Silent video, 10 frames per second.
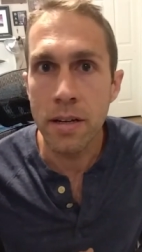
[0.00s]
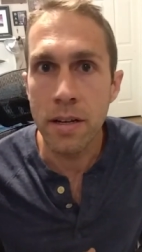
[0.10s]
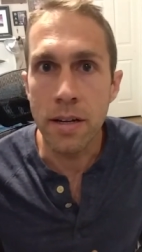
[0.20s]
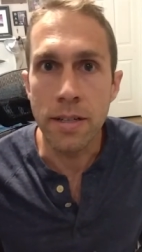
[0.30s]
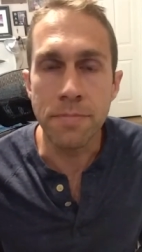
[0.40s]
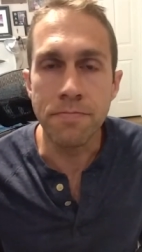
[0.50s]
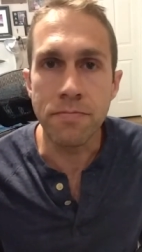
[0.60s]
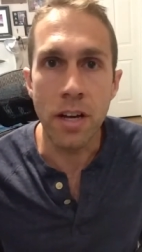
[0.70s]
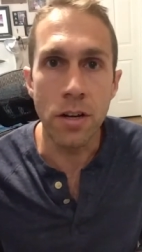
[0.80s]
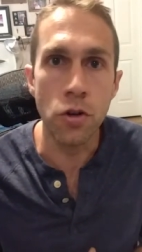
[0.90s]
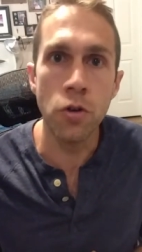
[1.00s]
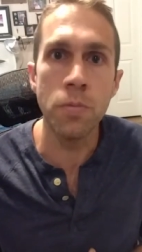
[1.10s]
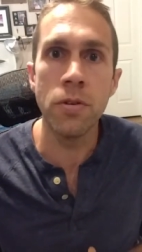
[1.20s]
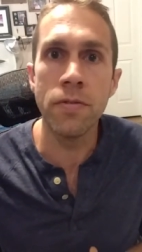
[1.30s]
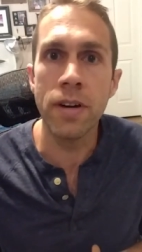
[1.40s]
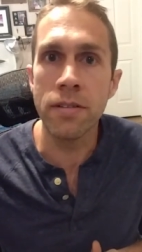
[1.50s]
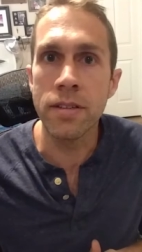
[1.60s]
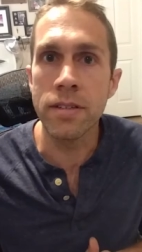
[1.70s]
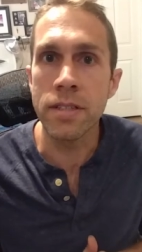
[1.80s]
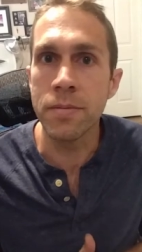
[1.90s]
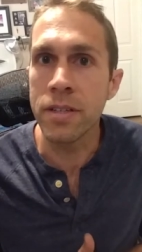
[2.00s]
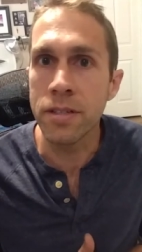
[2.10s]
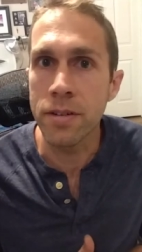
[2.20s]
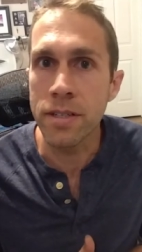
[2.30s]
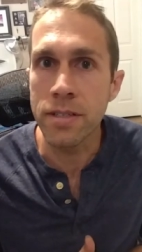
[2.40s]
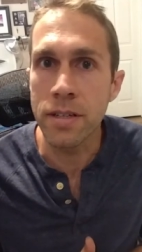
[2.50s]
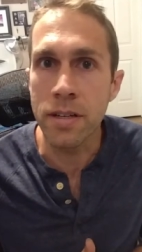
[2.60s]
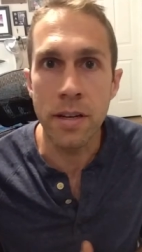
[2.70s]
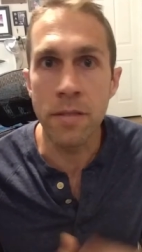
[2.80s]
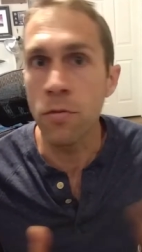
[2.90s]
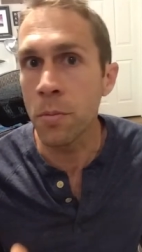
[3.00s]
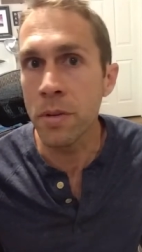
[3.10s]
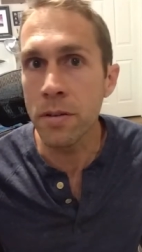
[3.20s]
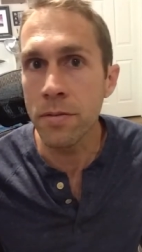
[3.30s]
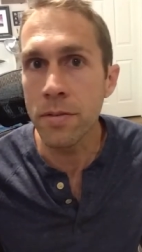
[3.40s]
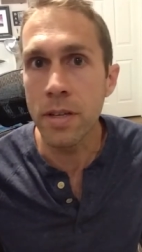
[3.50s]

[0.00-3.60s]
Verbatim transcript: Um, I hope you found this to be interesting and informative.